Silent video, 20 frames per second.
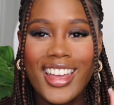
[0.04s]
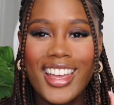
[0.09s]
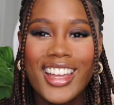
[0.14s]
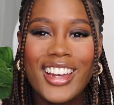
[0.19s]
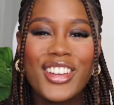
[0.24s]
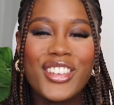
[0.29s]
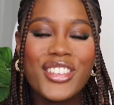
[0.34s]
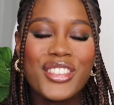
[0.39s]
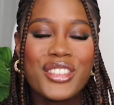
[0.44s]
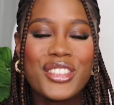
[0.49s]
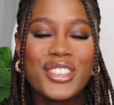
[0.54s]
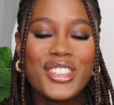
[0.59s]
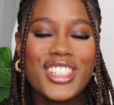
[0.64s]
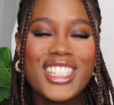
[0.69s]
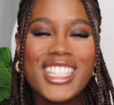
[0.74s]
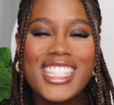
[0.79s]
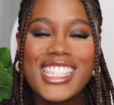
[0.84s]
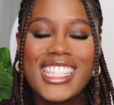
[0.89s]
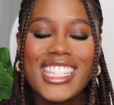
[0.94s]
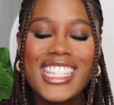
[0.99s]
Hello
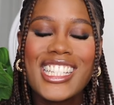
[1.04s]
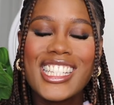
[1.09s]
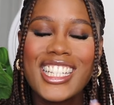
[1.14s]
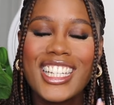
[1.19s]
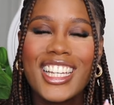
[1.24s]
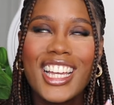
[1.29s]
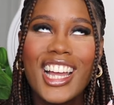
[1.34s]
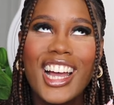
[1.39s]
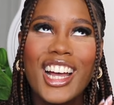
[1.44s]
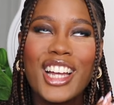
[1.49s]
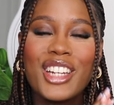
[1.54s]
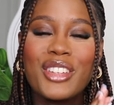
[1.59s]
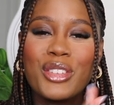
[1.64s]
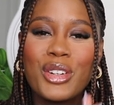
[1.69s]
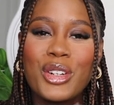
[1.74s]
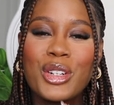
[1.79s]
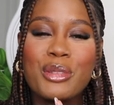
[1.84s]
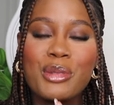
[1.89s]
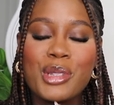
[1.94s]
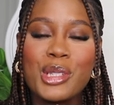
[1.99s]
everyone, it's Lizzie and
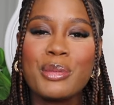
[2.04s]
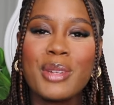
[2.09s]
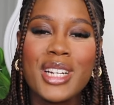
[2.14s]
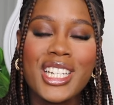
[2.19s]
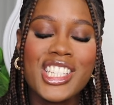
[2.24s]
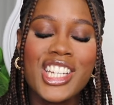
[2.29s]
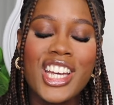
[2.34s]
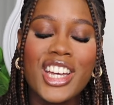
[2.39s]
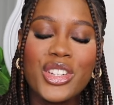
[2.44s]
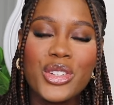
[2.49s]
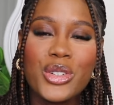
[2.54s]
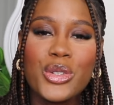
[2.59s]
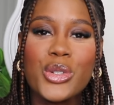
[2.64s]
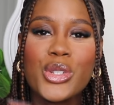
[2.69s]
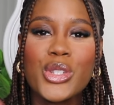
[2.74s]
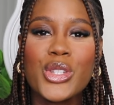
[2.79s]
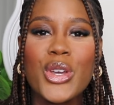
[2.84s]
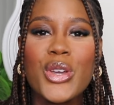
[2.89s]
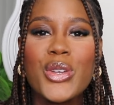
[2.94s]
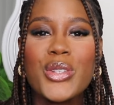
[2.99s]
welcome to my channel.
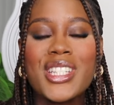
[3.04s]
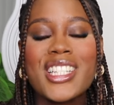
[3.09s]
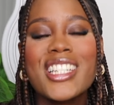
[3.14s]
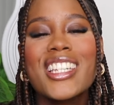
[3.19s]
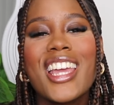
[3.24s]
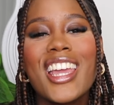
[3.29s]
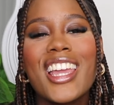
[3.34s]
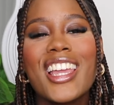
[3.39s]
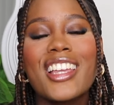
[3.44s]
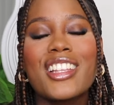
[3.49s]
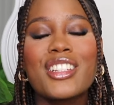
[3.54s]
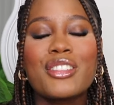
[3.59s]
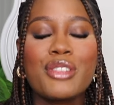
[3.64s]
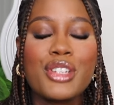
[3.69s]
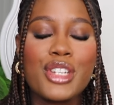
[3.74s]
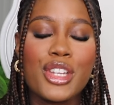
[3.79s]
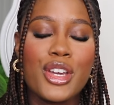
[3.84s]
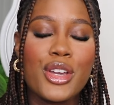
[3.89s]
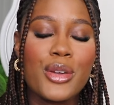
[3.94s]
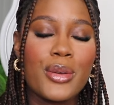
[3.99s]
So today's
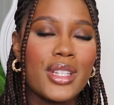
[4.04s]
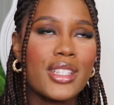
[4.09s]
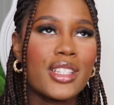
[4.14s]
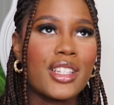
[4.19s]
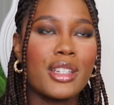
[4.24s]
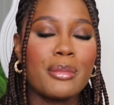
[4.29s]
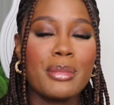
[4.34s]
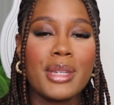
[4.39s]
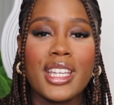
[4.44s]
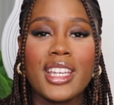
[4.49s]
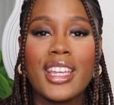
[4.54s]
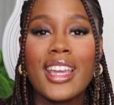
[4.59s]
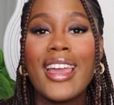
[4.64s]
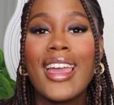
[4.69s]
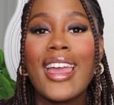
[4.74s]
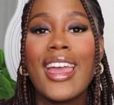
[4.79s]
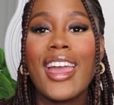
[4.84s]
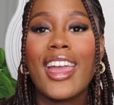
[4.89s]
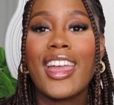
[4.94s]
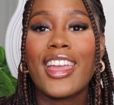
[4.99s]
video is going to be
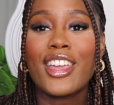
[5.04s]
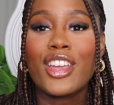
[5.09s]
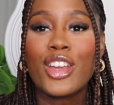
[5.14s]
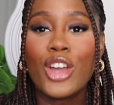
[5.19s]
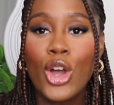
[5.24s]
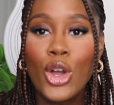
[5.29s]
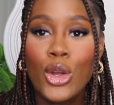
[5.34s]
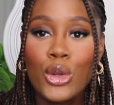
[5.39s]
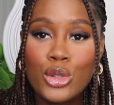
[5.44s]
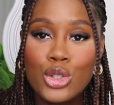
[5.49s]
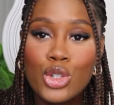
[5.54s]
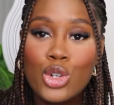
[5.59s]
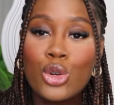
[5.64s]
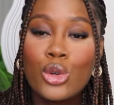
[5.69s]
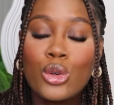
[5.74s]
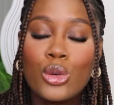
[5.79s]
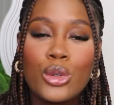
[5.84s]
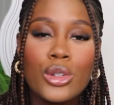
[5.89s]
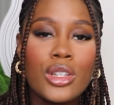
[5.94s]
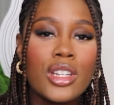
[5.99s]
a coach
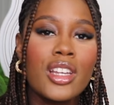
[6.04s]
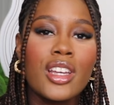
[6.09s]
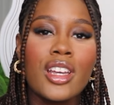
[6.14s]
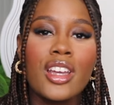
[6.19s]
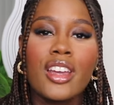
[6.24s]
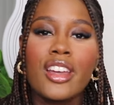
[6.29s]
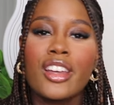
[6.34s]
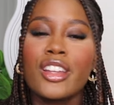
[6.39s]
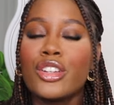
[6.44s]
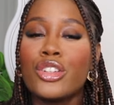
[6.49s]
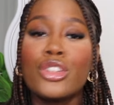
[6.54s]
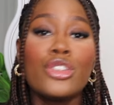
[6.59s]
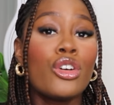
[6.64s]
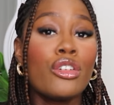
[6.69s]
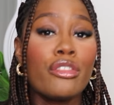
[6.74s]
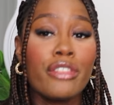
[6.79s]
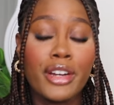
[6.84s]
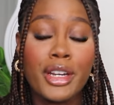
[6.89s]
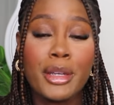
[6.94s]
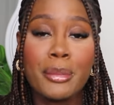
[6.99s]
haul,
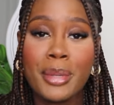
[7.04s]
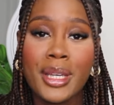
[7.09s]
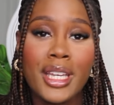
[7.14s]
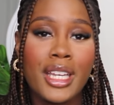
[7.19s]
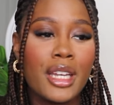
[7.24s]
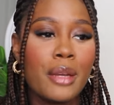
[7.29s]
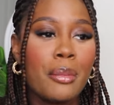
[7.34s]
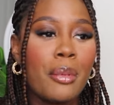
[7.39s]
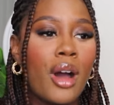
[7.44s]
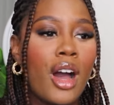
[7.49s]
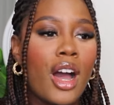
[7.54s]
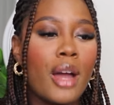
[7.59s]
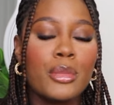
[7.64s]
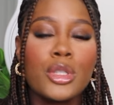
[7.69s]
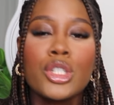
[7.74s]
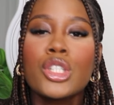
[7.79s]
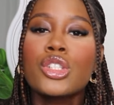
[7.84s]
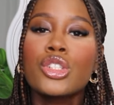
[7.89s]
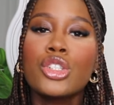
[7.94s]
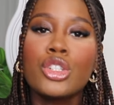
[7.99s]
not very big but
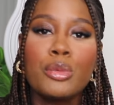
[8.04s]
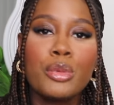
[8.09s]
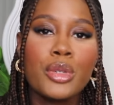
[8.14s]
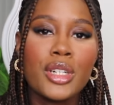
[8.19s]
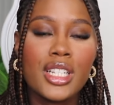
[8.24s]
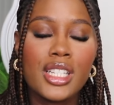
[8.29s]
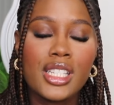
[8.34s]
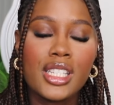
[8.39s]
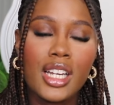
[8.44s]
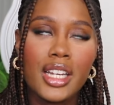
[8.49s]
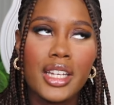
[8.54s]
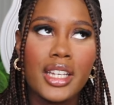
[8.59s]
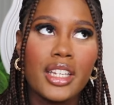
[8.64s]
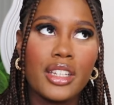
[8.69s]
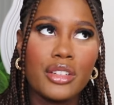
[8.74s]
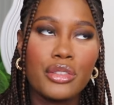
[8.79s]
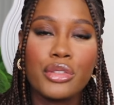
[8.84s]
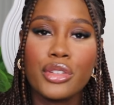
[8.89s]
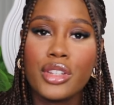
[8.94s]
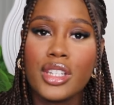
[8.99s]
I'm just super
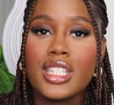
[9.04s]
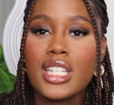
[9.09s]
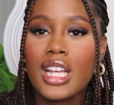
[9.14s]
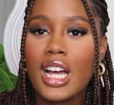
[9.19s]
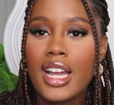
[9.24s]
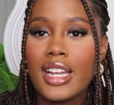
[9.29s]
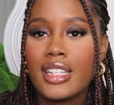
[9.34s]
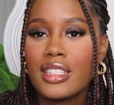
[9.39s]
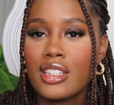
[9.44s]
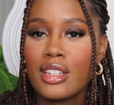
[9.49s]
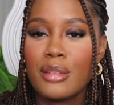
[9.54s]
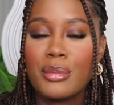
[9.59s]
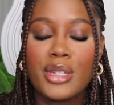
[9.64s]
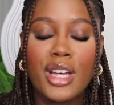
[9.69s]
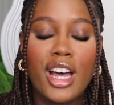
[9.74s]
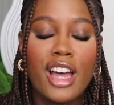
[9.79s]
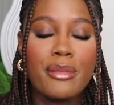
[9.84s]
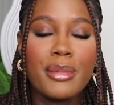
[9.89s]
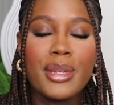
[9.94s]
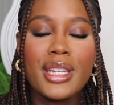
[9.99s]
excited for these items.
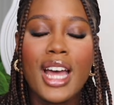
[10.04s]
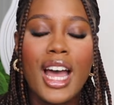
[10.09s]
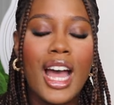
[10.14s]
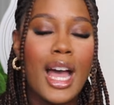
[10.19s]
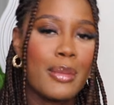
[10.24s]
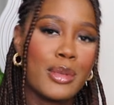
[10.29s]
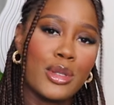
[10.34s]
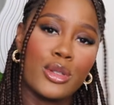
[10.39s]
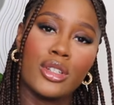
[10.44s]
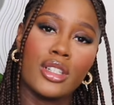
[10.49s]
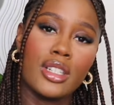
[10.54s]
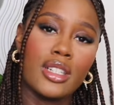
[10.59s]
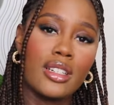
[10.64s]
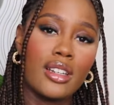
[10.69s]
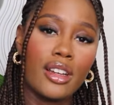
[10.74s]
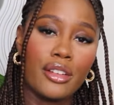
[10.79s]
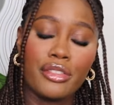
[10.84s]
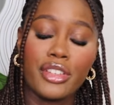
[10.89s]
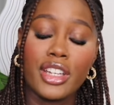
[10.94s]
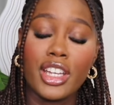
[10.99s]
I've been absolutely
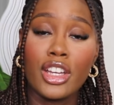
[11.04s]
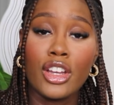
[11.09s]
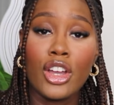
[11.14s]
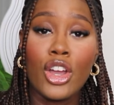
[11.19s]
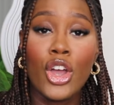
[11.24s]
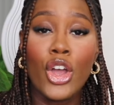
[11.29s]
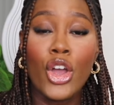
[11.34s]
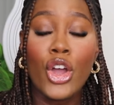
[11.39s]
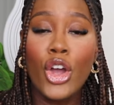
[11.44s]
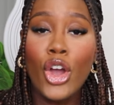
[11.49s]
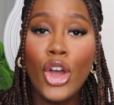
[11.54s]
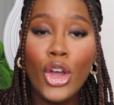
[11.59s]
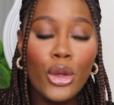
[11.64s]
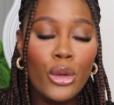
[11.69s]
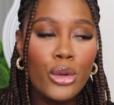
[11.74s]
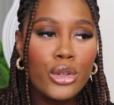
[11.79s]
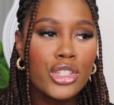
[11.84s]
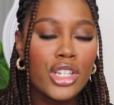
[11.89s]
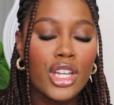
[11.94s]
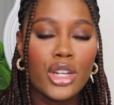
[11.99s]
loving
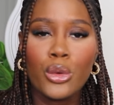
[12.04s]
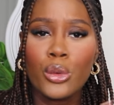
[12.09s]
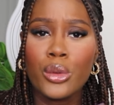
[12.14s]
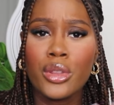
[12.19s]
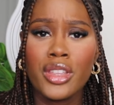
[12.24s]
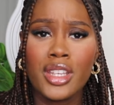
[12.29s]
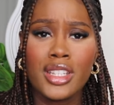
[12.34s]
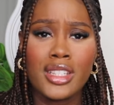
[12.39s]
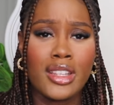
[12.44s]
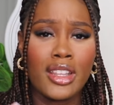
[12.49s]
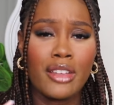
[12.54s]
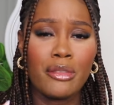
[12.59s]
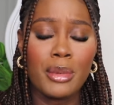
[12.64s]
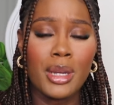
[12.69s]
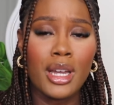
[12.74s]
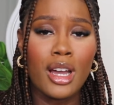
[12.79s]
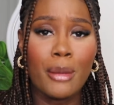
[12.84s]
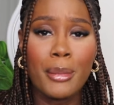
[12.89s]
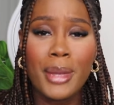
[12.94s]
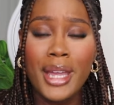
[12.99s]
Coach and all the things that they've
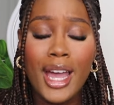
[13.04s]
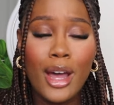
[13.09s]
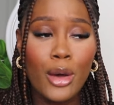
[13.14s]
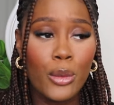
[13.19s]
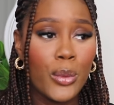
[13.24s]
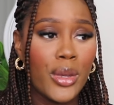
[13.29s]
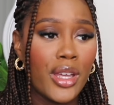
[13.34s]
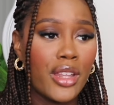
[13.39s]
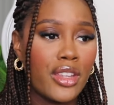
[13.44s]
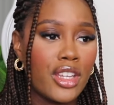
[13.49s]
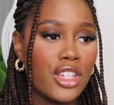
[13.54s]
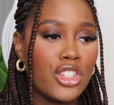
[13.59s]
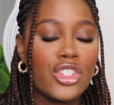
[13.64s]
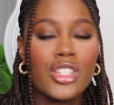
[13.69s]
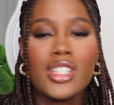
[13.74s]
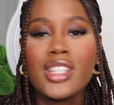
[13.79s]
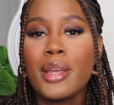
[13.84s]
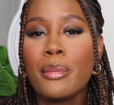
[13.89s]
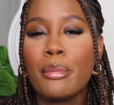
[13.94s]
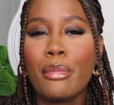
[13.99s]
been coming out with and
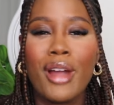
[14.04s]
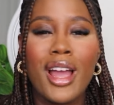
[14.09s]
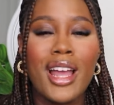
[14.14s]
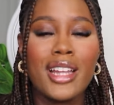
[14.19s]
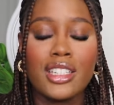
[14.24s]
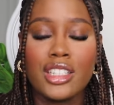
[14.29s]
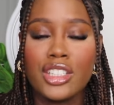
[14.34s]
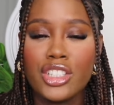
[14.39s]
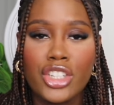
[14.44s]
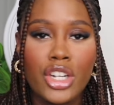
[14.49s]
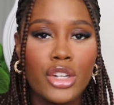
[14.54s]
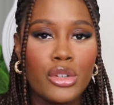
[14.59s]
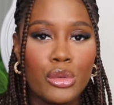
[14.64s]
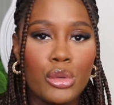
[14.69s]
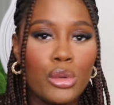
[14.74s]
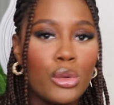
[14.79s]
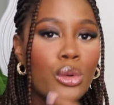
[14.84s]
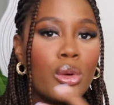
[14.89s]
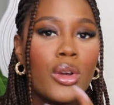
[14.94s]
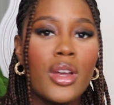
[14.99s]
just their brand in
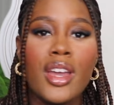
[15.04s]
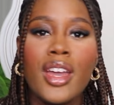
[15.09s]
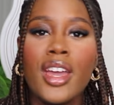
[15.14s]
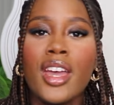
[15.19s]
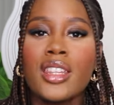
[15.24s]
general.